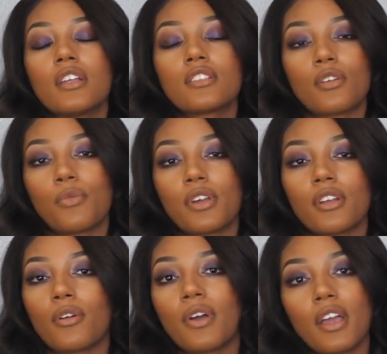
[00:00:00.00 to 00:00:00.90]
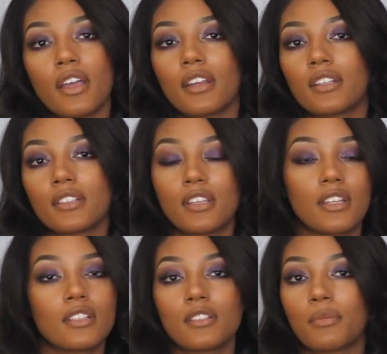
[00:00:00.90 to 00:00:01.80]
So we're going to go ahead and
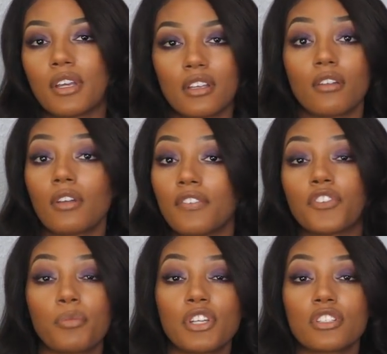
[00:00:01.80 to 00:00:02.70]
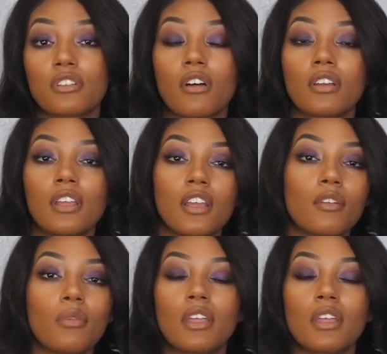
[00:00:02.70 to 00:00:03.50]
get some good old information on him